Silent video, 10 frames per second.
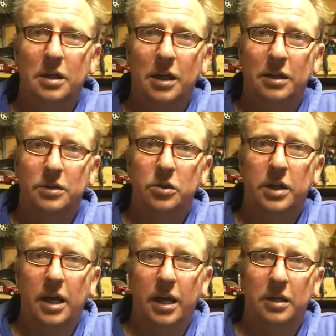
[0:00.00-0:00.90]
in the
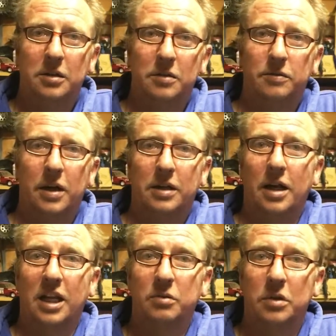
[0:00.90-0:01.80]
UK or in fact
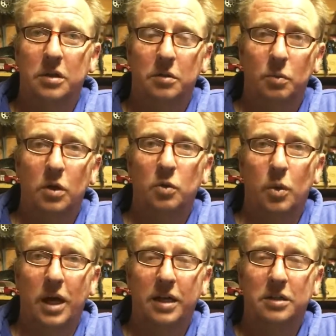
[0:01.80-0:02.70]
anywhere worldwide,